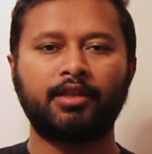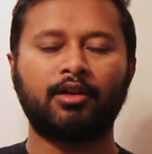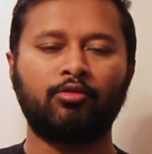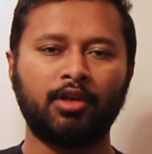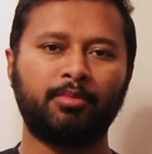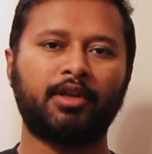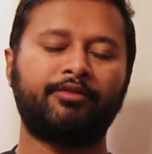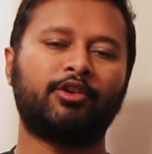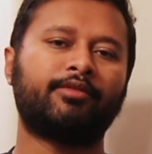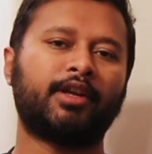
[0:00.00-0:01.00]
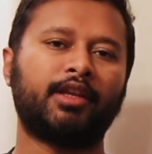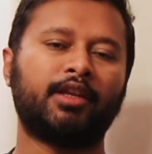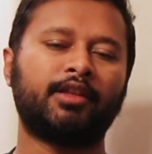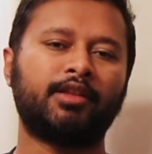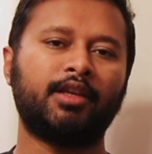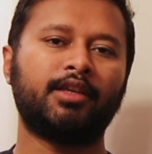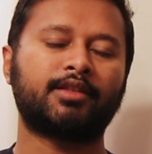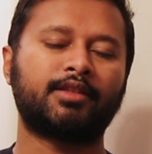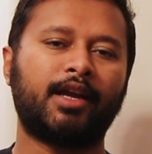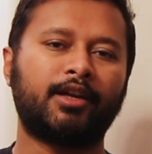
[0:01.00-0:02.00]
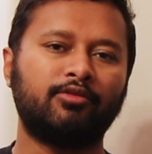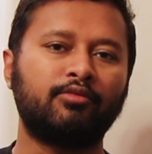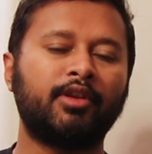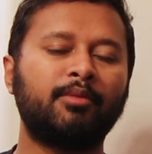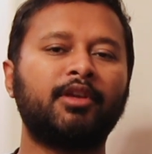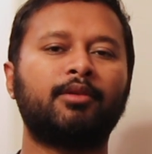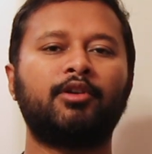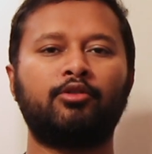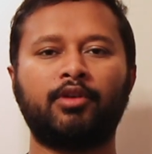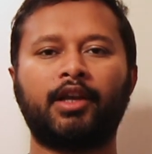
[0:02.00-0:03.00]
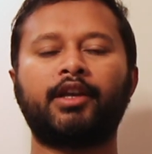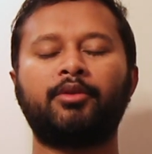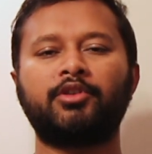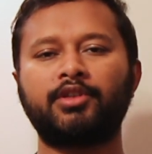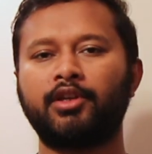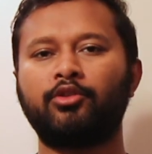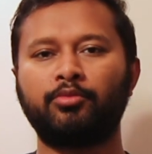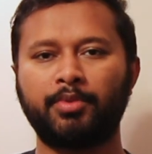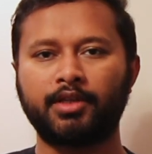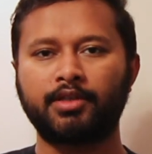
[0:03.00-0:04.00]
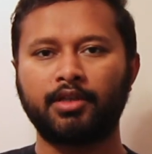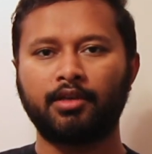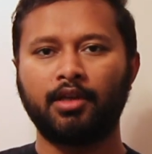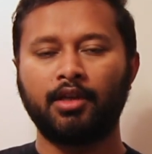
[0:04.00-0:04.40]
The only benefit of category 3 is that you will be able to get admission into PhD.